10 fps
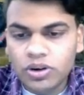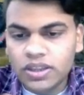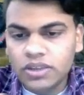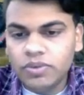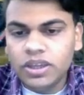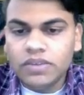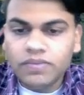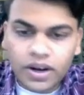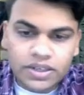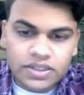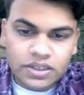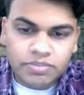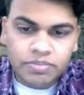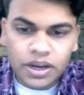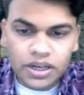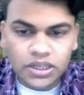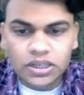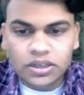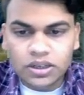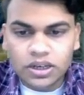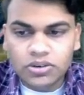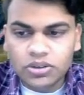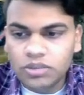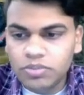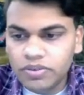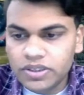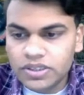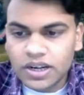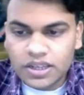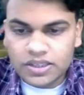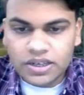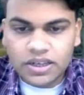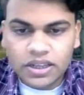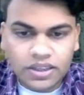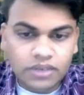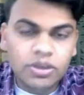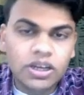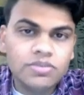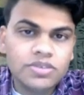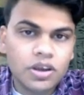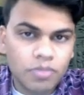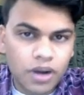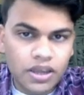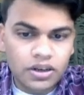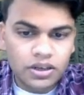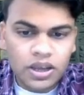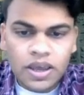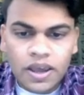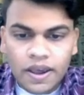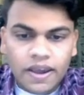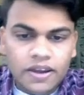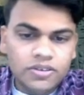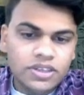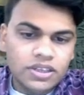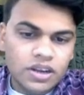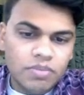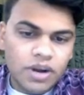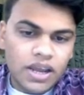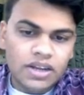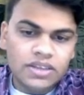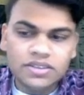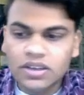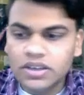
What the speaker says: Rather, we find some pattern into the previous data set that becomes our prior, and using that prior as